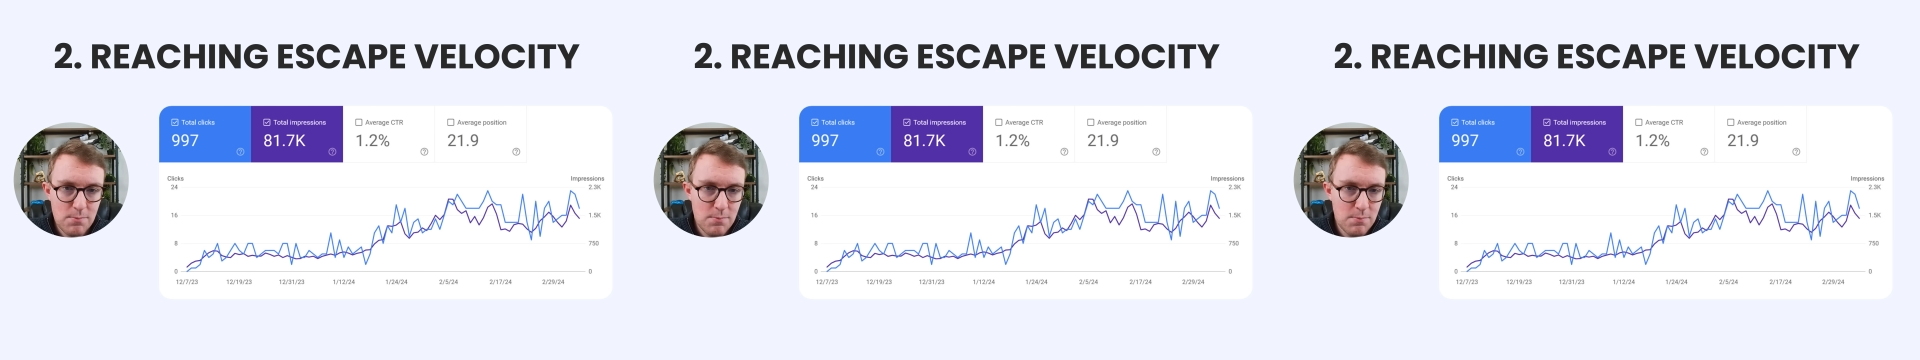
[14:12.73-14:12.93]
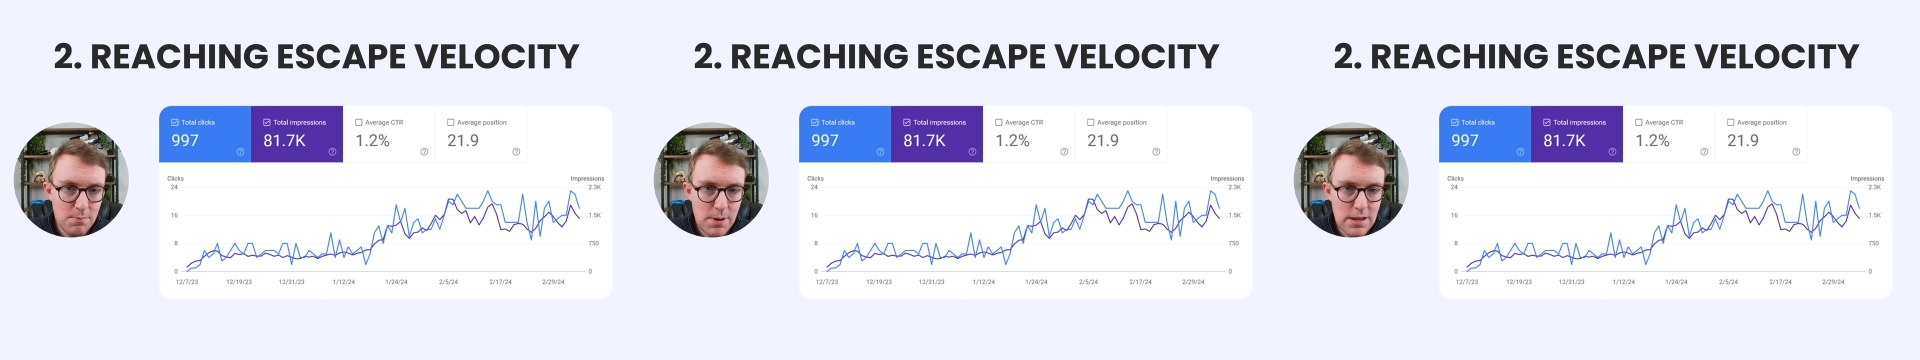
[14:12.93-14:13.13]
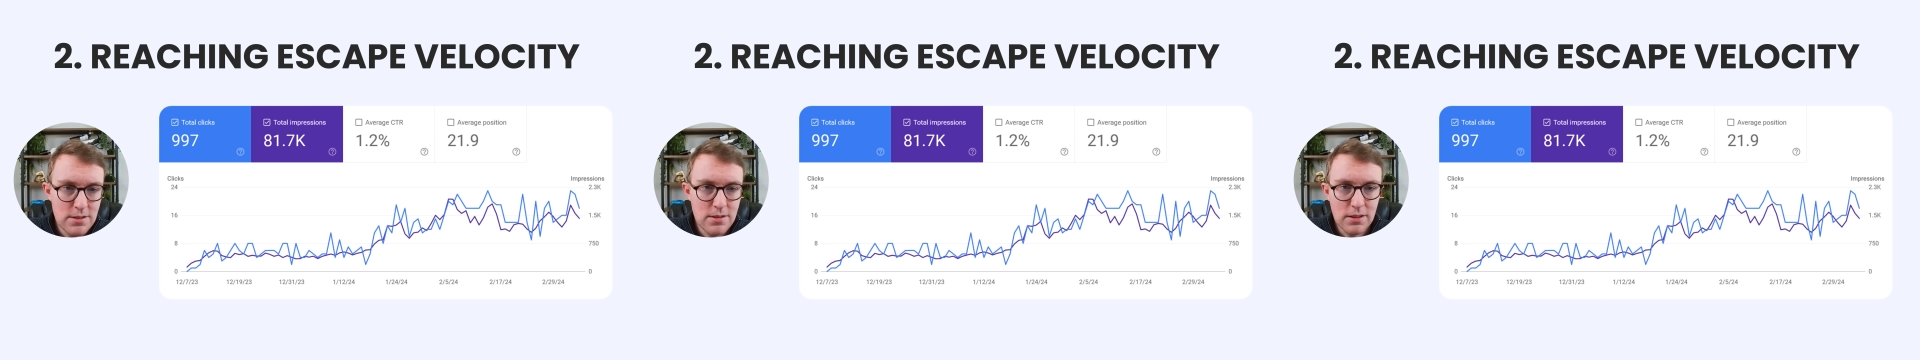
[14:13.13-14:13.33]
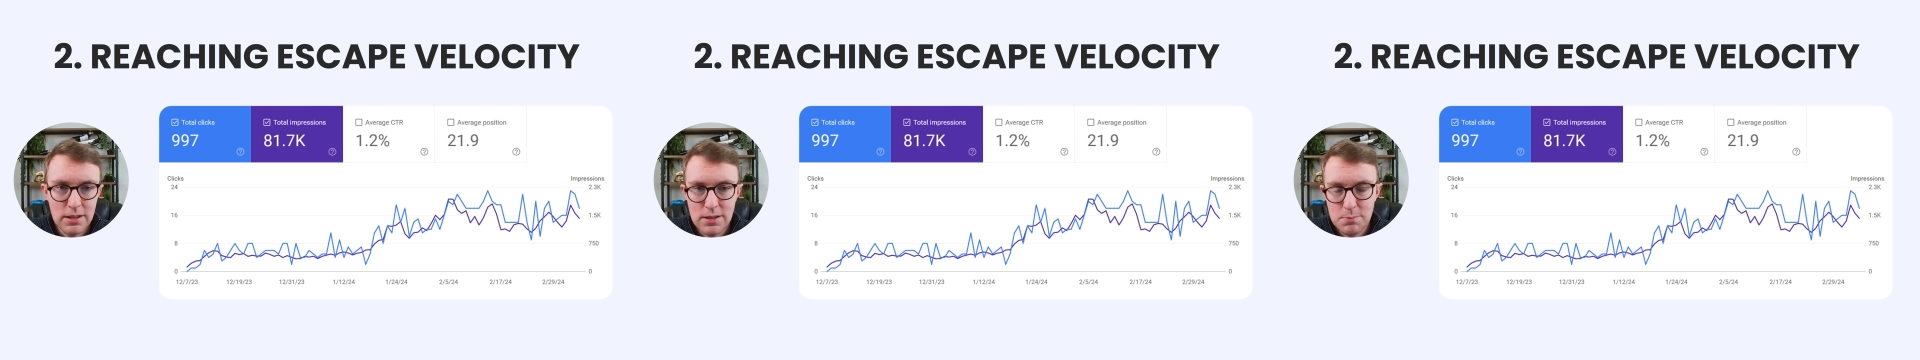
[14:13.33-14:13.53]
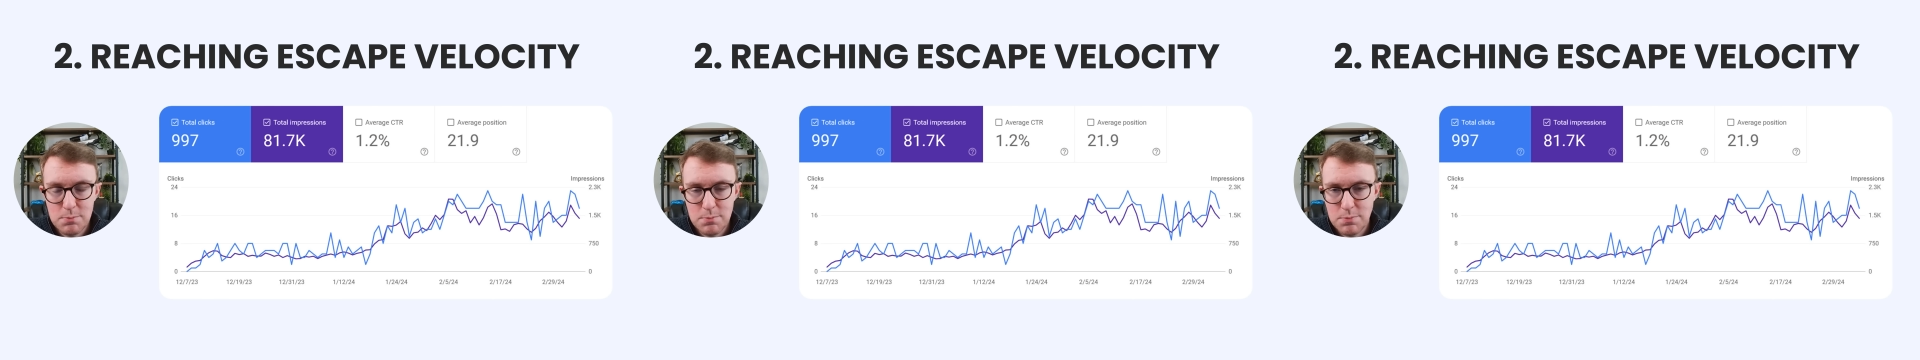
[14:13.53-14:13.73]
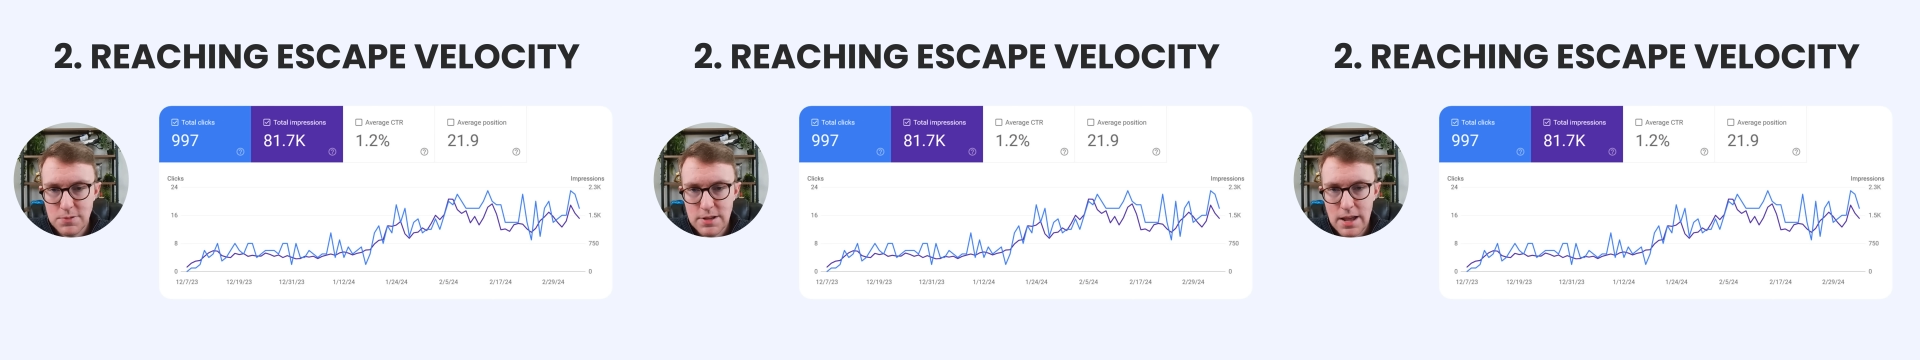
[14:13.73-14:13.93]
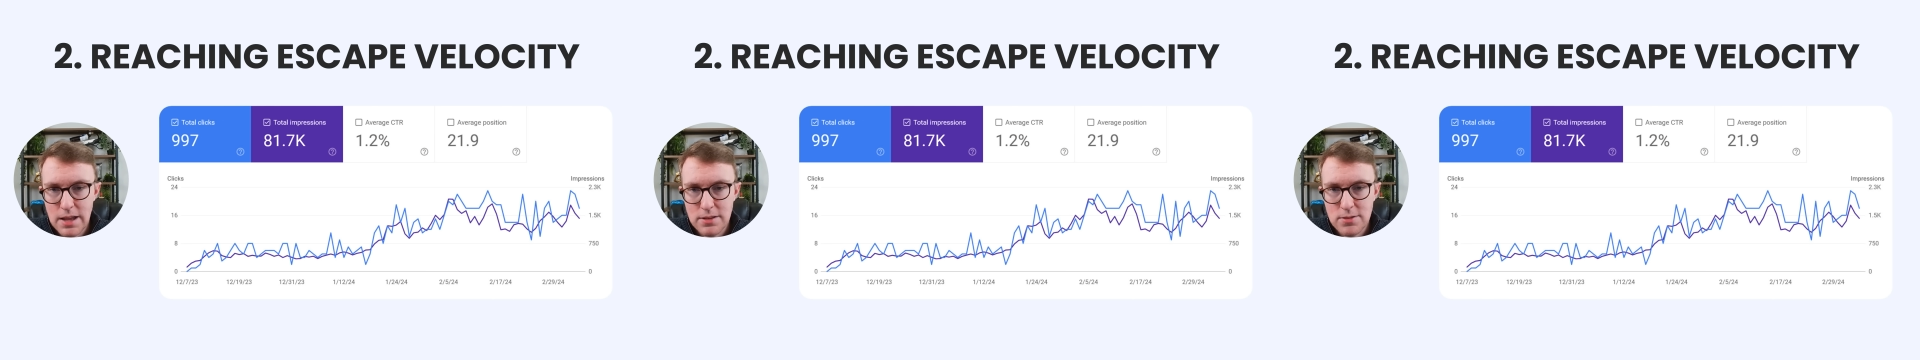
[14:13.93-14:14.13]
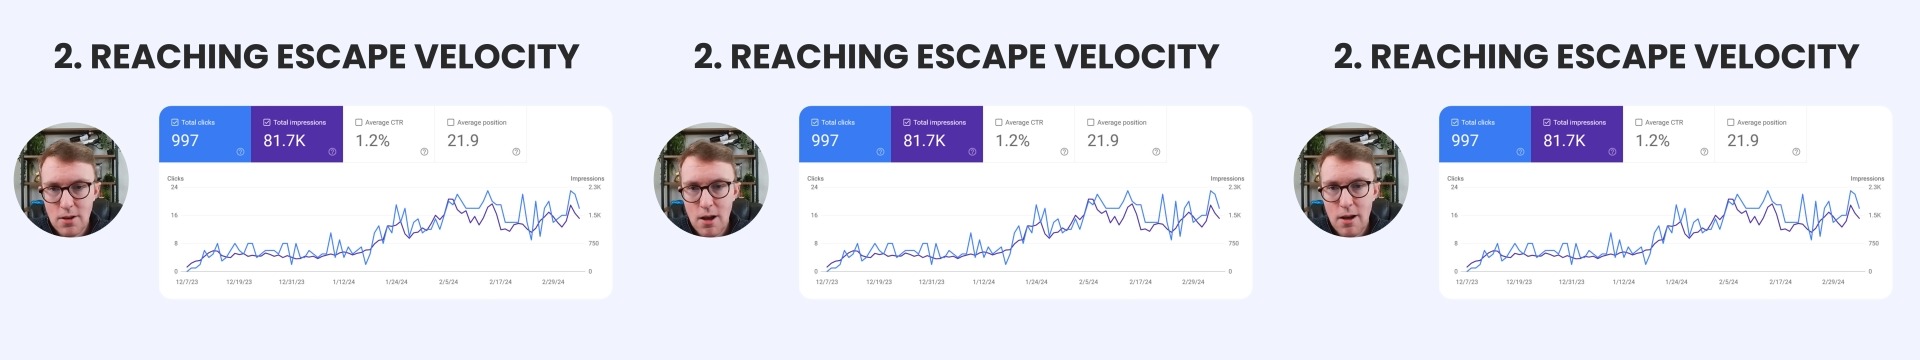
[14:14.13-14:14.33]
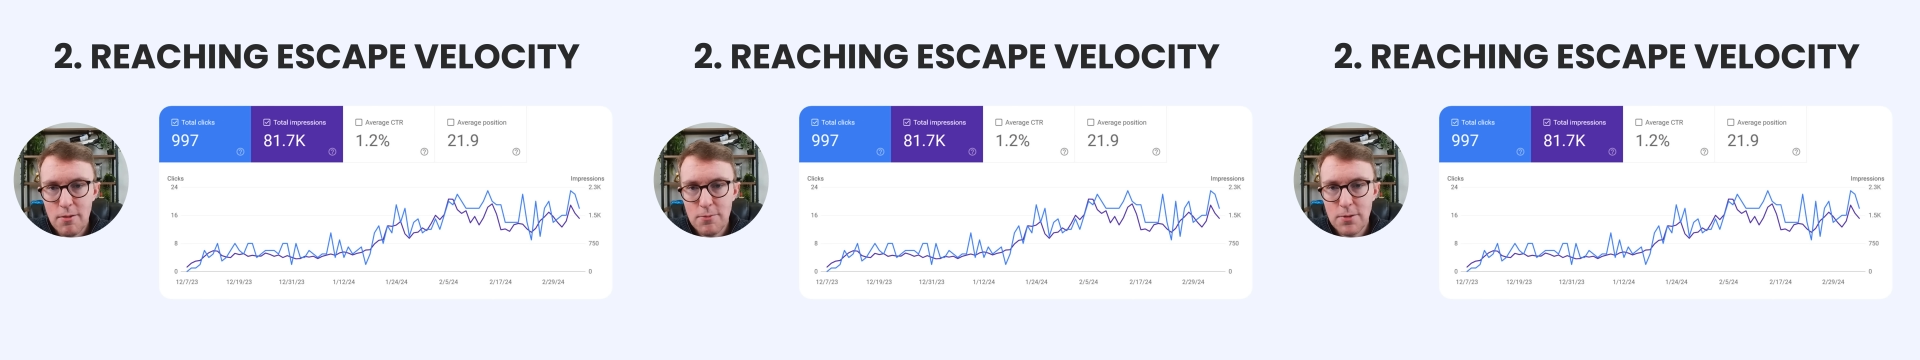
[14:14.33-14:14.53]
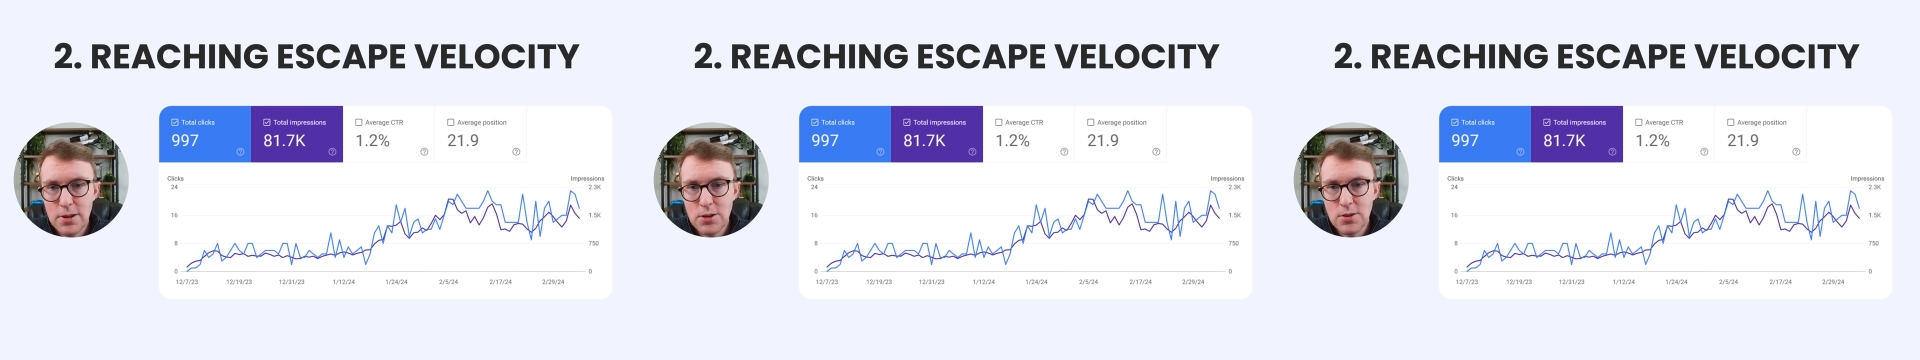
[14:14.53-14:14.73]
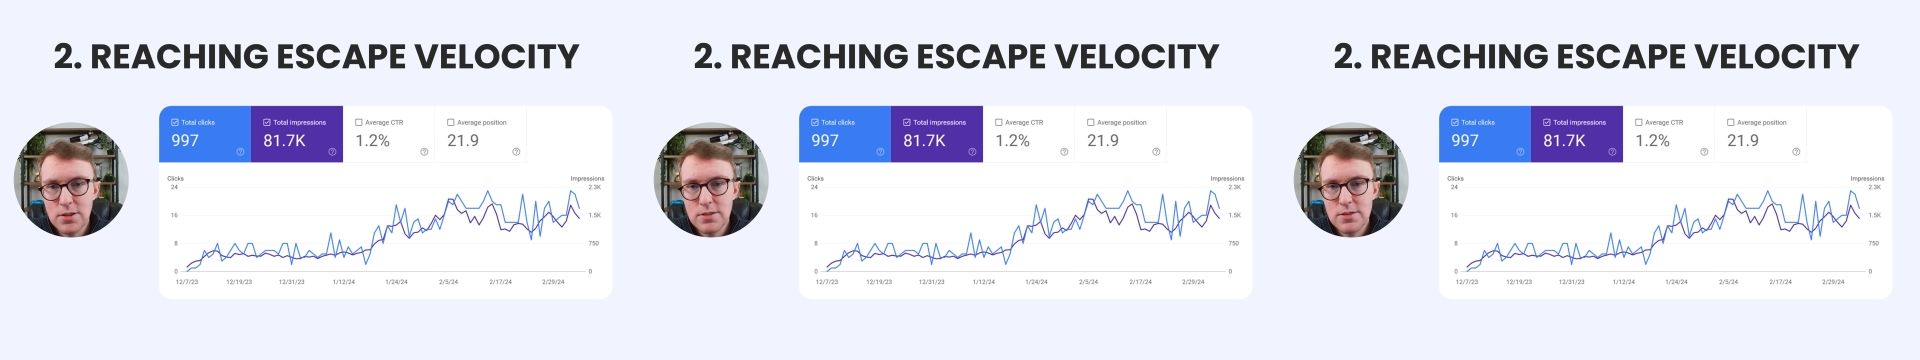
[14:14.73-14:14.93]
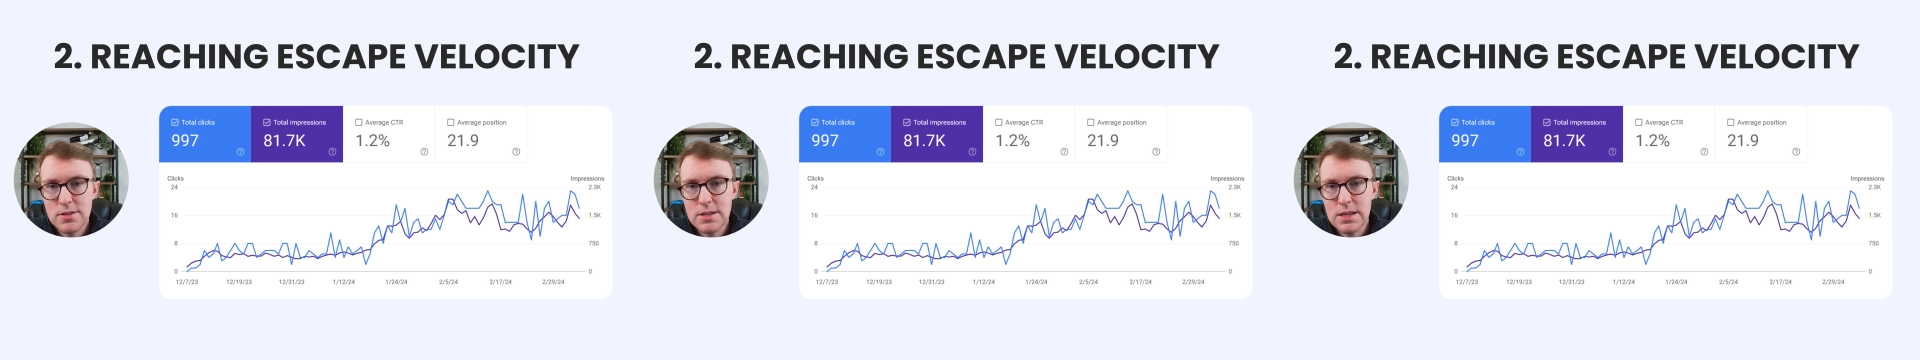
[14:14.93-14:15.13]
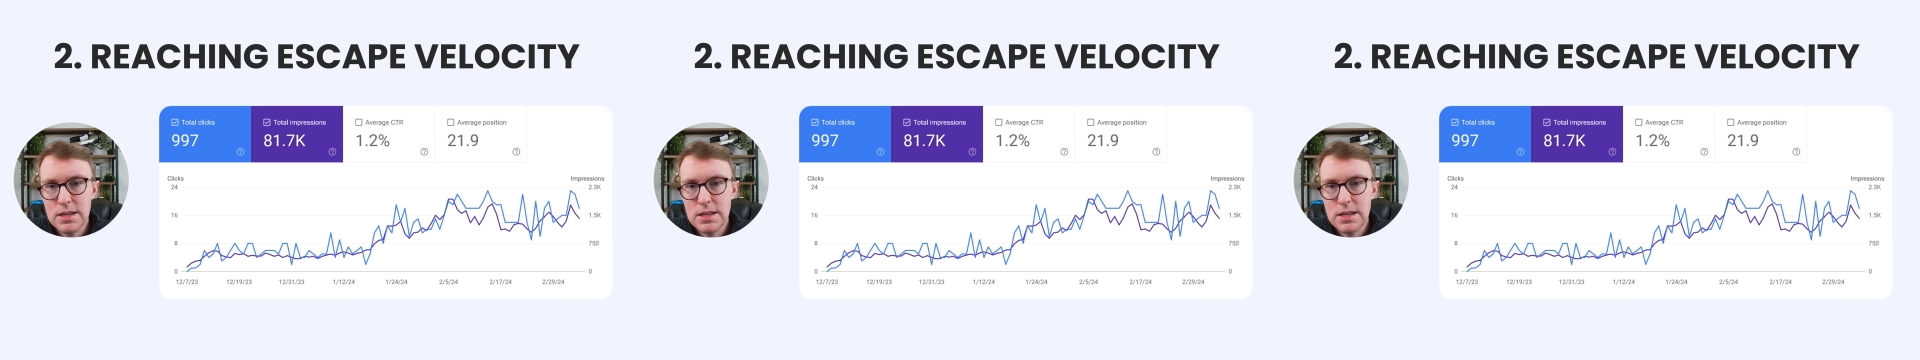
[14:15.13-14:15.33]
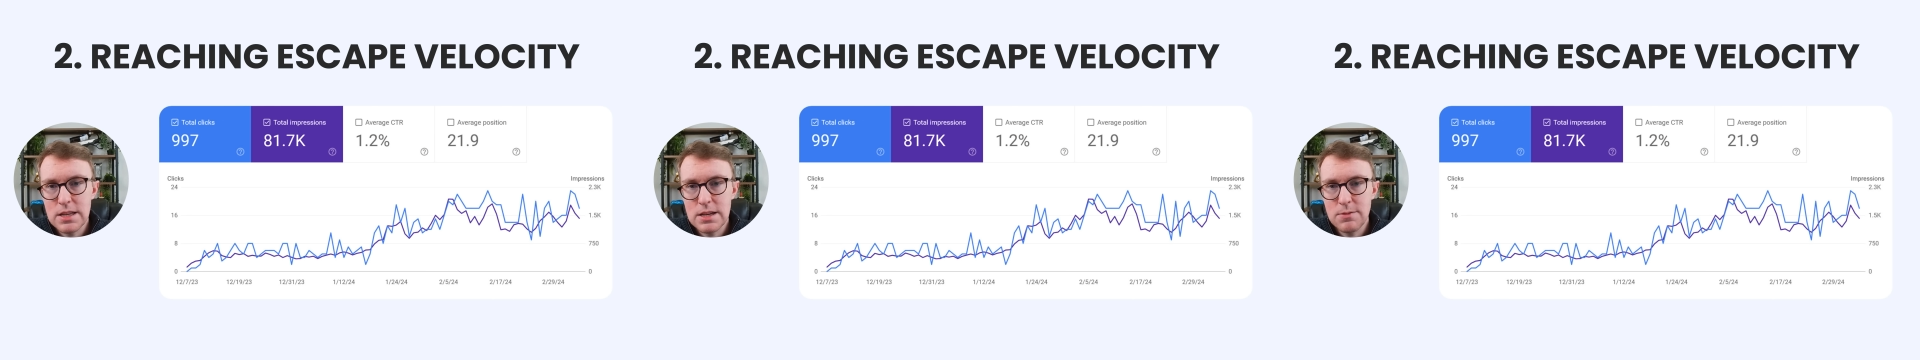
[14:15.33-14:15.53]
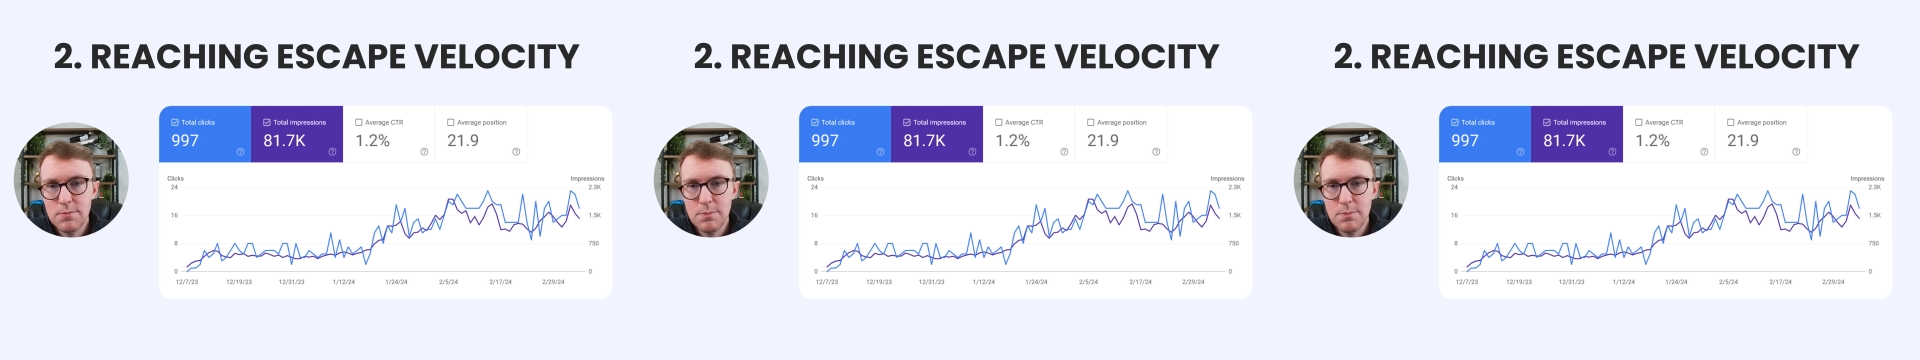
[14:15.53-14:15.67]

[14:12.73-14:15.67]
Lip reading: basically takes off, and you can see it